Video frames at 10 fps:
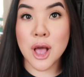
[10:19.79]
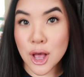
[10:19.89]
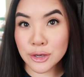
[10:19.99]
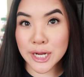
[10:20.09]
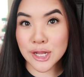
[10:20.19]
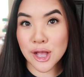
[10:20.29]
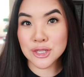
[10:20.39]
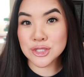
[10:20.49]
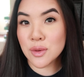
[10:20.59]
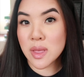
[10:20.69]
all right
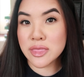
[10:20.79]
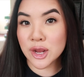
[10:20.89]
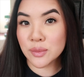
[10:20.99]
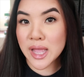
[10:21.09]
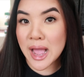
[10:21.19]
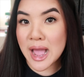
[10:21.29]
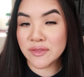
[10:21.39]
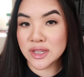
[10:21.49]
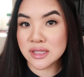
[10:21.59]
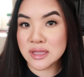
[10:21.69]
y'all so there we
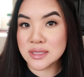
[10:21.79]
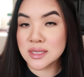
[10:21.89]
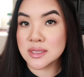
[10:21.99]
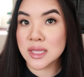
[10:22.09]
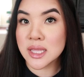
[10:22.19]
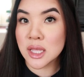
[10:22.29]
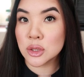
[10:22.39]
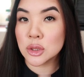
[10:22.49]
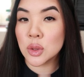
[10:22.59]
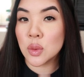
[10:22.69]
have it this is the
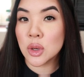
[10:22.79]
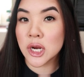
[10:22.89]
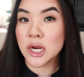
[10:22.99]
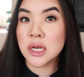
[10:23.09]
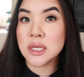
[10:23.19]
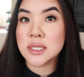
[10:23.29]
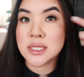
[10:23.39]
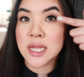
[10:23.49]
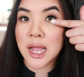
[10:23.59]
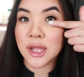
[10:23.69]
lore
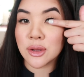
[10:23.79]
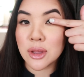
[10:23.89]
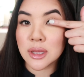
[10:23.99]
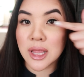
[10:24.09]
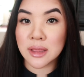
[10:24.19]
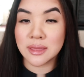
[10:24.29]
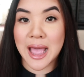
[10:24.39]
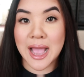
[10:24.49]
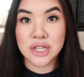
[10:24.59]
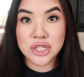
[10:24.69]
style
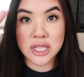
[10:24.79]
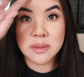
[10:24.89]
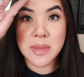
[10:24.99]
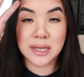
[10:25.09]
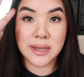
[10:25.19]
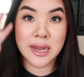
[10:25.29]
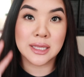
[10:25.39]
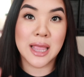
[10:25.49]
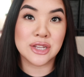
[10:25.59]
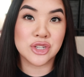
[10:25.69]
lash and the
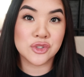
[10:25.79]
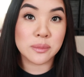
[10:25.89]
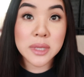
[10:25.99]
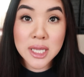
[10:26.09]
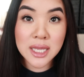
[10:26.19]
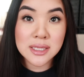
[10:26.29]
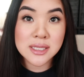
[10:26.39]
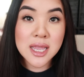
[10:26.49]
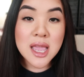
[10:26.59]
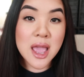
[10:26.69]
magnetic lashes from kiss